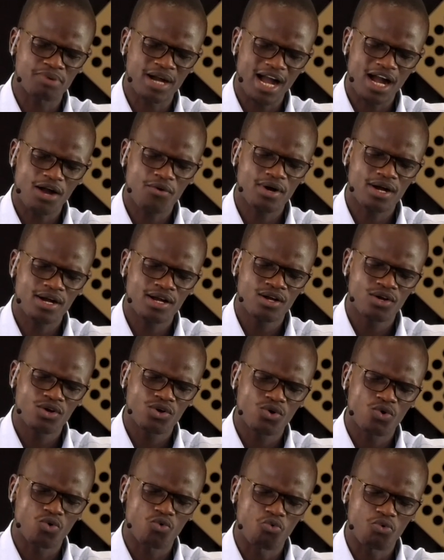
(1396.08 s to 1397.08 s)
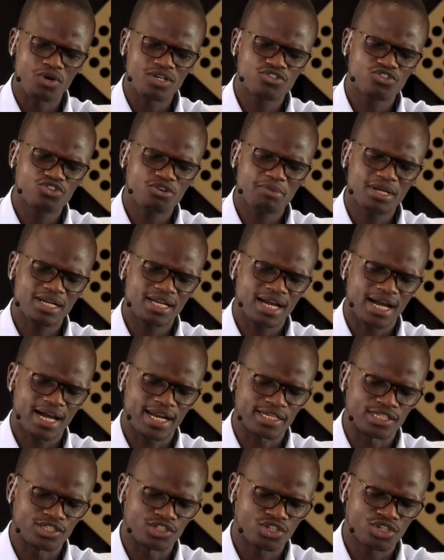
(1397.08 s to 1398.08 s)
power, wisdom, and
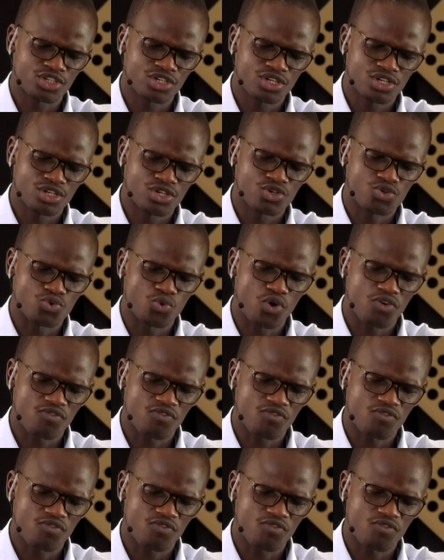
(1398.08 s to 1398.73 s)
courage to